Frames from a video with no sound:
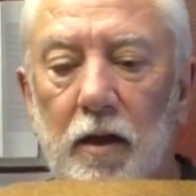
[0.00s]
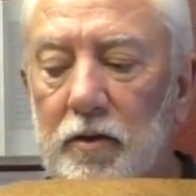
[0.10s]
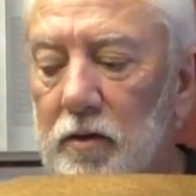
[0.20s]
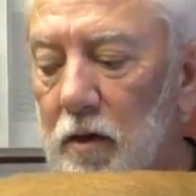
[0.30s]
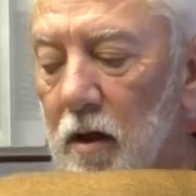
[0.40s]

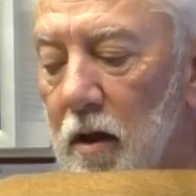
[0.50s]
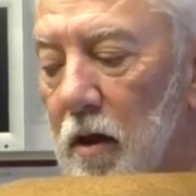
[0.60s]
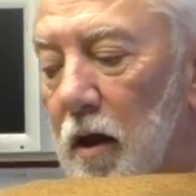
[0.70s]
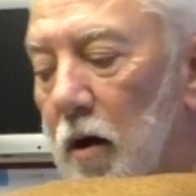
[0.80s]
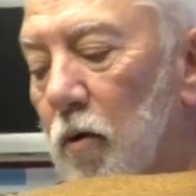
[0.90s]
it's,
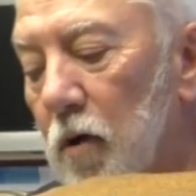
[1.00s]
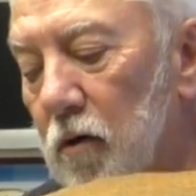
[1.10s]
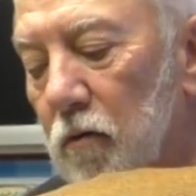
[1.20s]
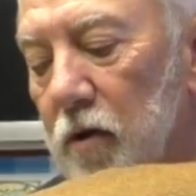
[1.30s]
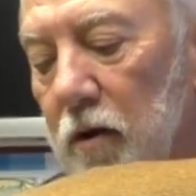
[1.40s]
oh,
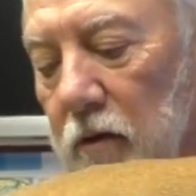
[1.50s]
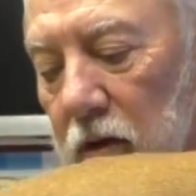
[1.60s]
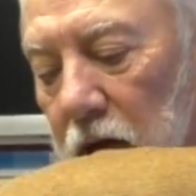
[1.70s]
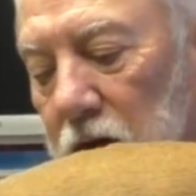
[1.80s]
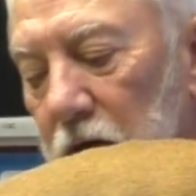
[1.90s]
oh, one other
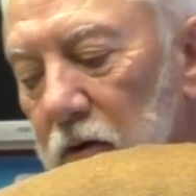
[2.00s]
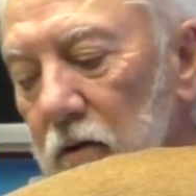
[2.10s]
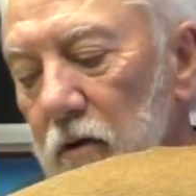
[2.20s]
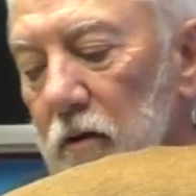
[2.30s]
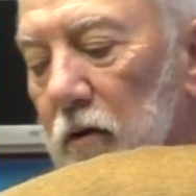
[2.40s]
thing
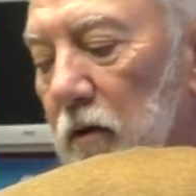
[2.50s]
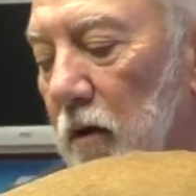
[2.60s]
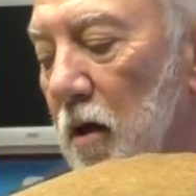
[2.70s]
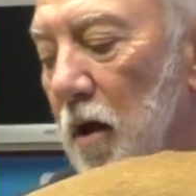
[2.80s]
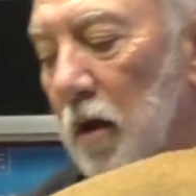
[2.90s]
too.
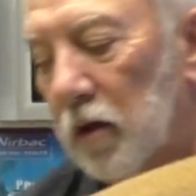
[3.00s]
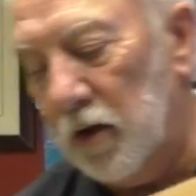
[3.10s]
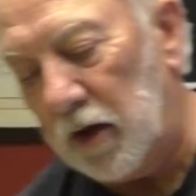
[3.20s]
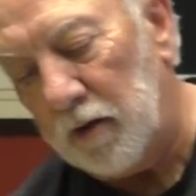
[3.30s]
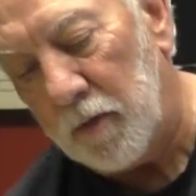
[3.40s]

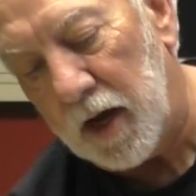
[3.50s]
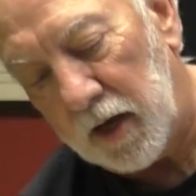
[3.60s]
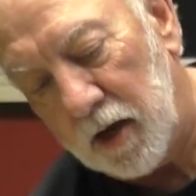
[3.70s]
Looking back